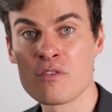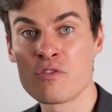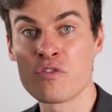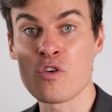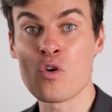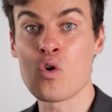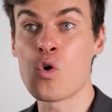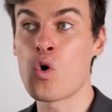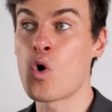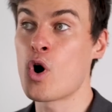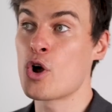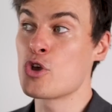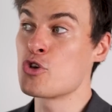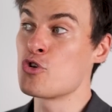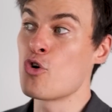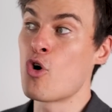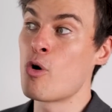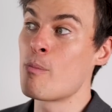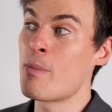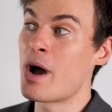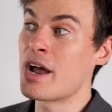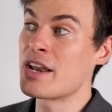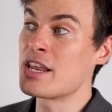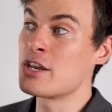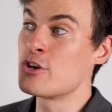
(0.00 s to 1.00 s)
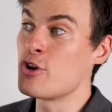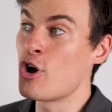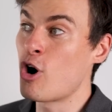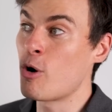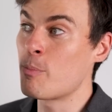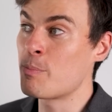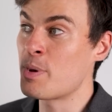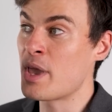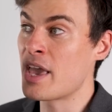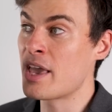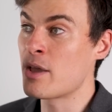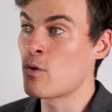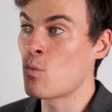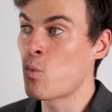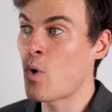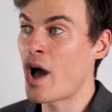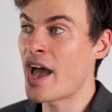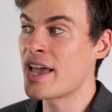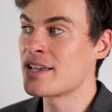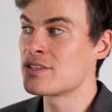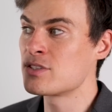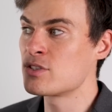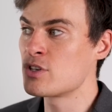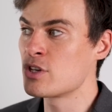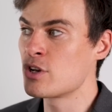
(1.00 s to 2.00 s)
for your money not being
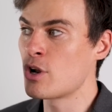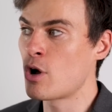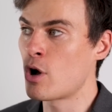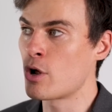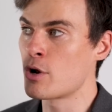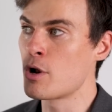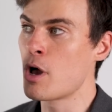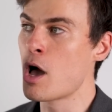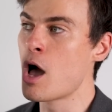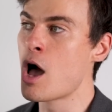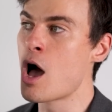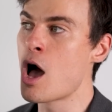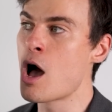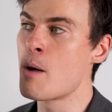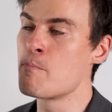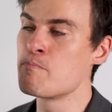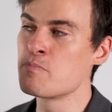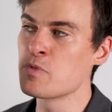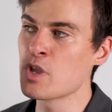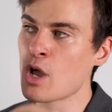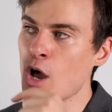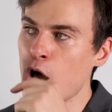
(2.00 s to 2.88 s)
wasted on, um,